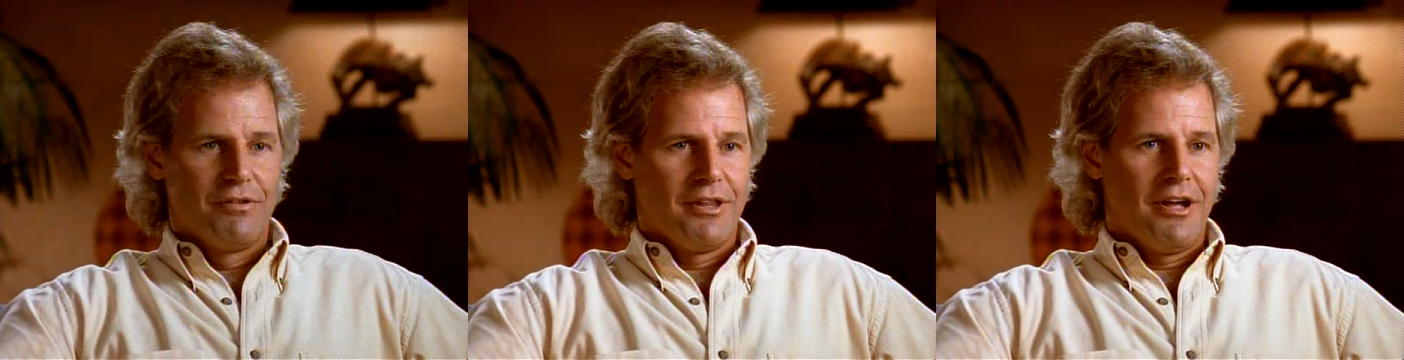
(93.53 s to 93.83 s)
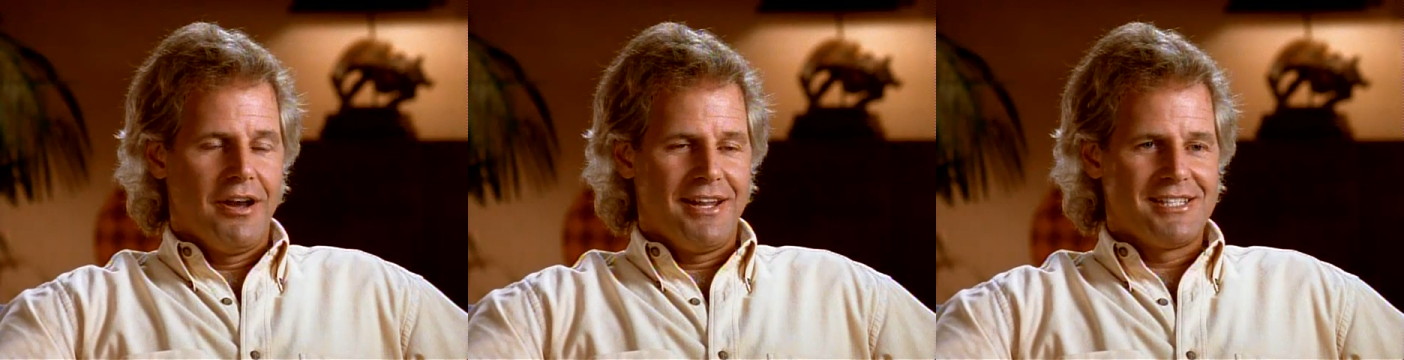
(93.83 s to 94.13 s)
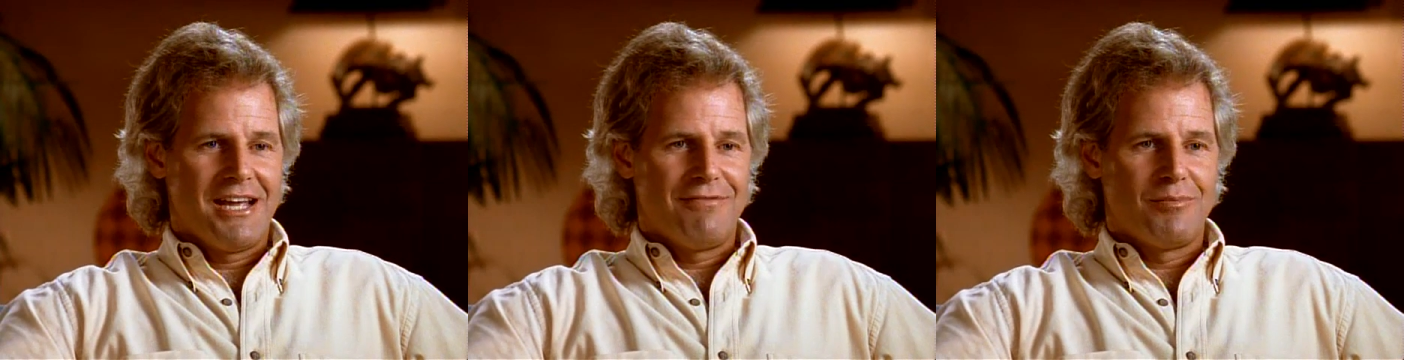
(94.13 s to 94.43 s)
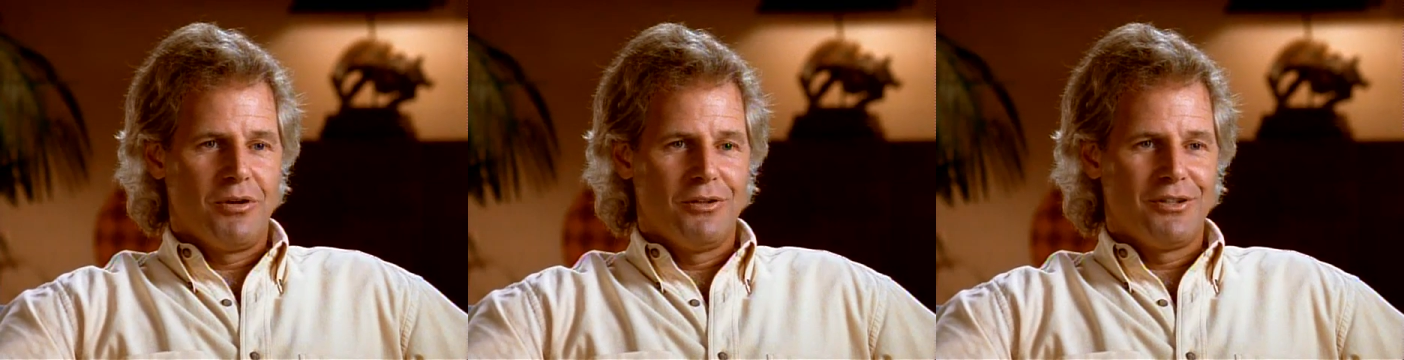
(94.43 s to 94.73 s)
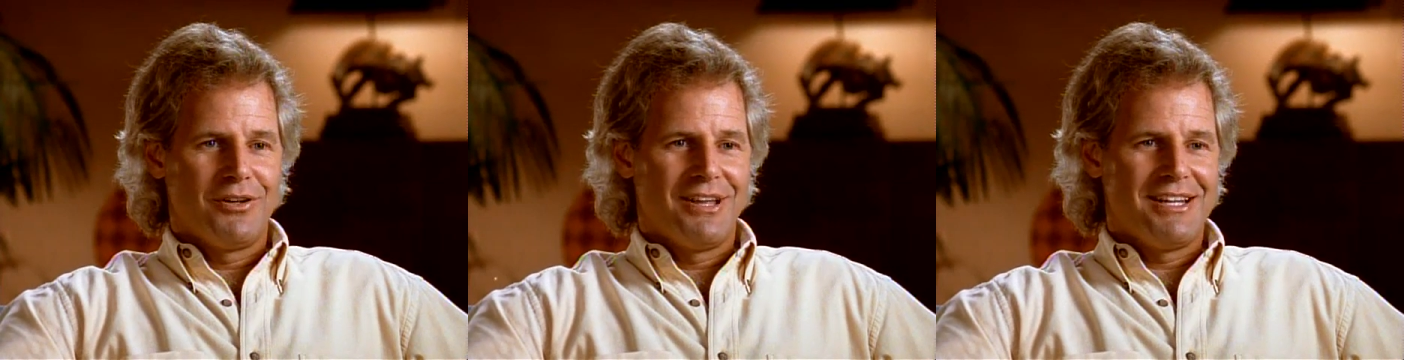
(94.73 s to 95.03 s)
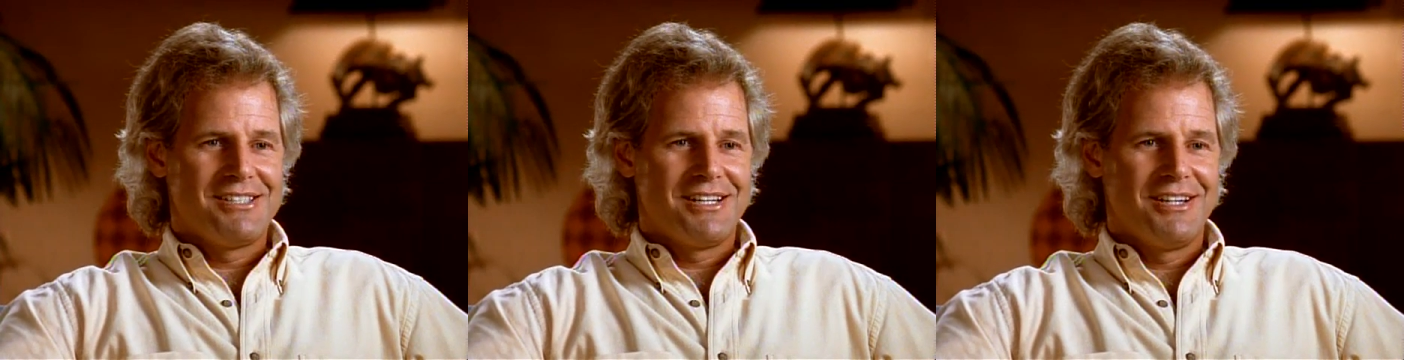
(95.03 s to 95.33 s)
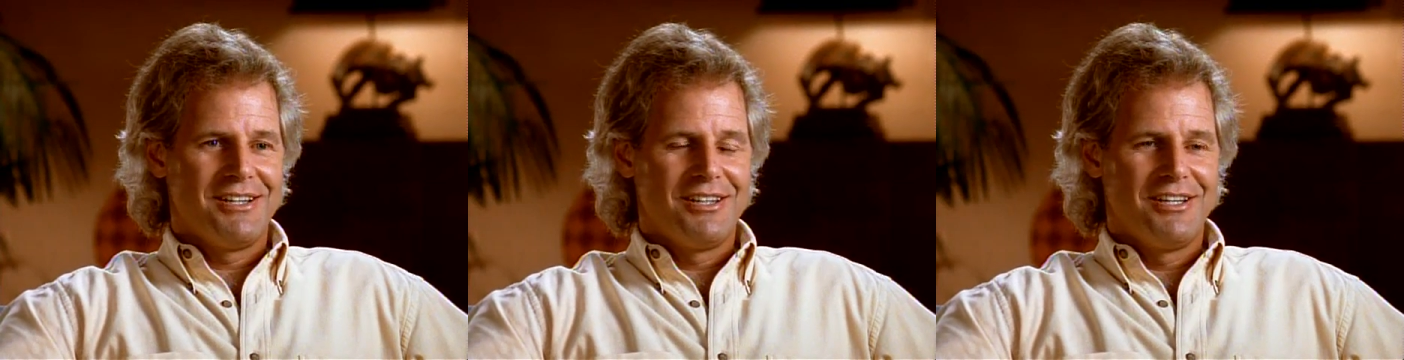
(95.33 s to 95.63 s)
for the audience and for Mulder that
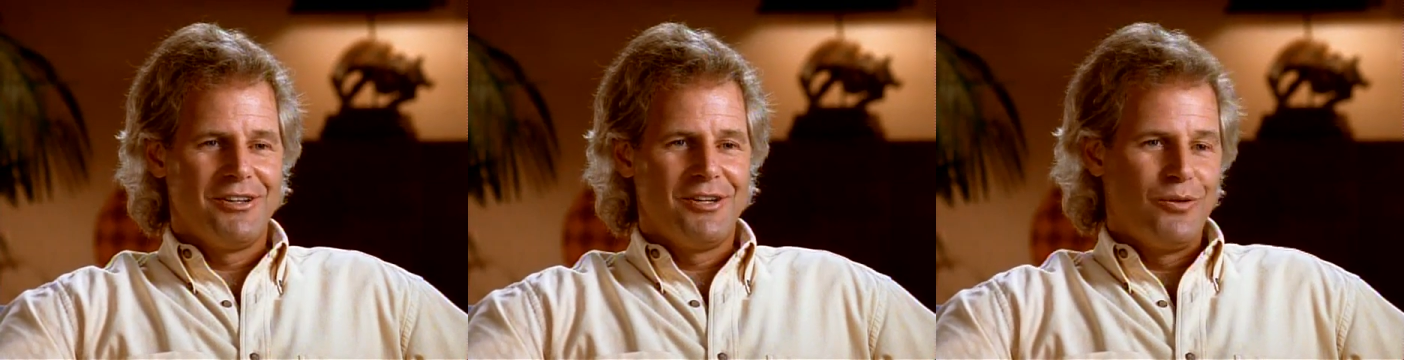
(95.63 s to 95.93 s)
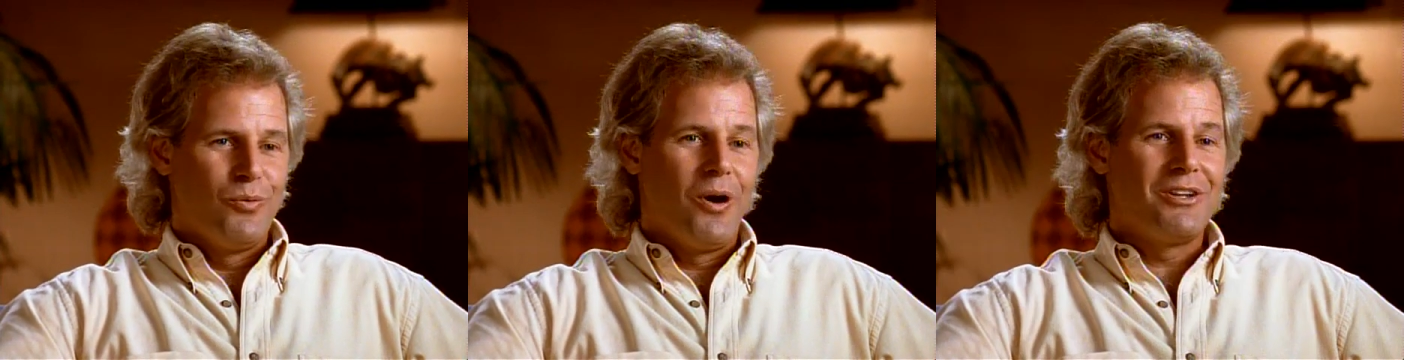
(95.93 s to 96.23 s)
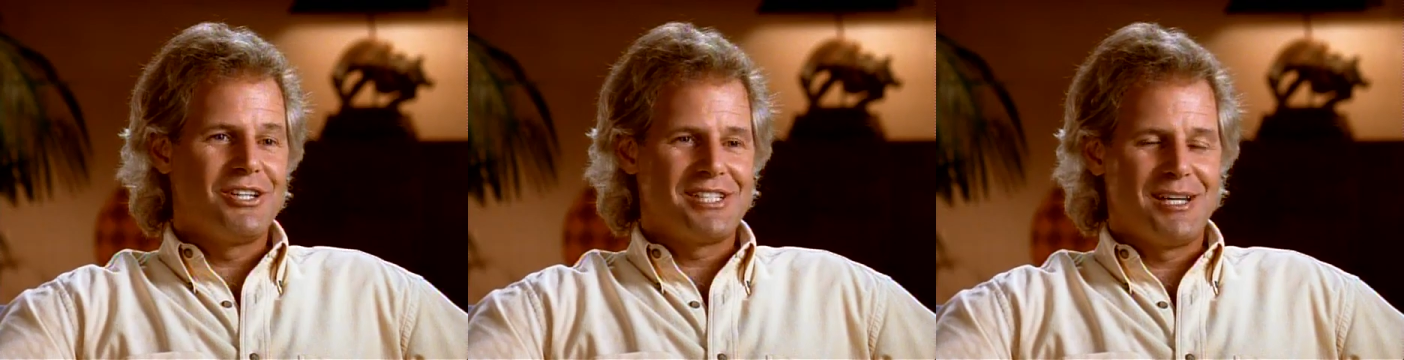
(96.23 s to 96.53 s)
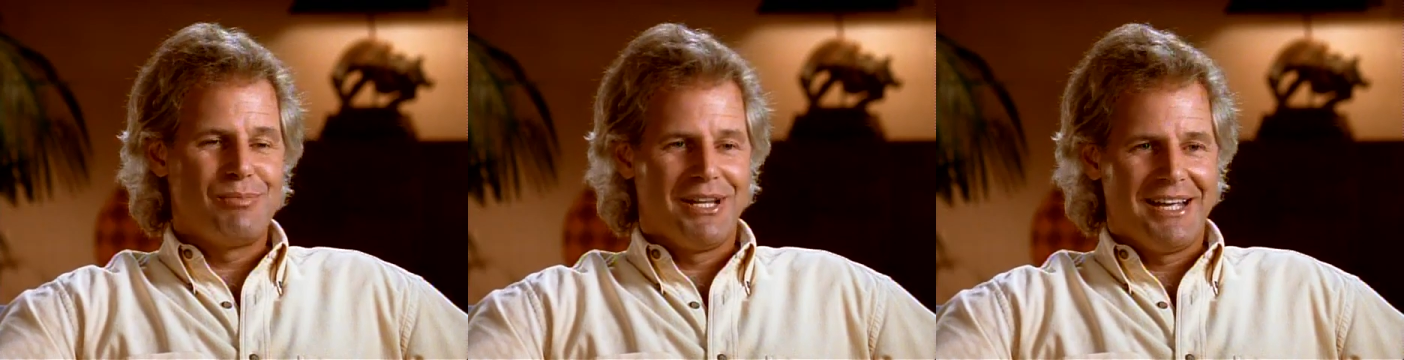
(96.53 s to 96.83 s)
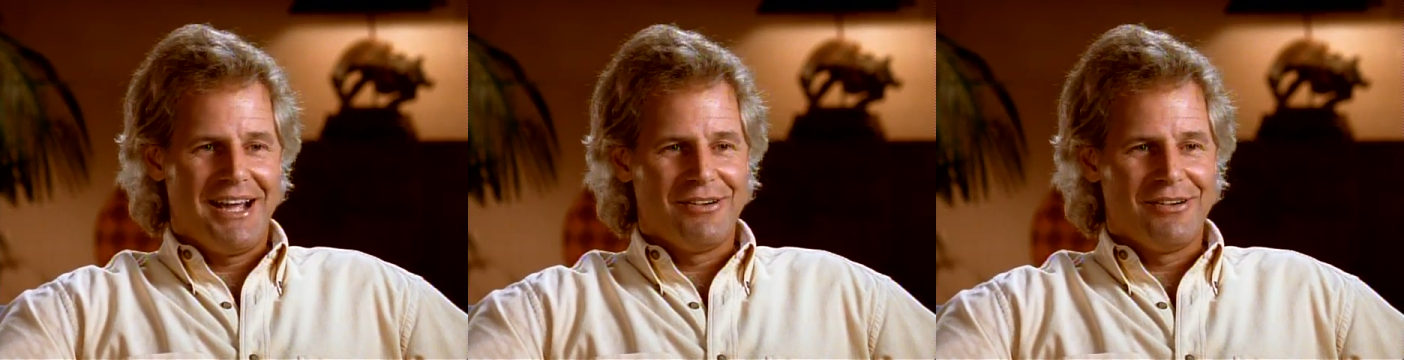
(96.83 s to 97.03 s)
uh, you, you want to see play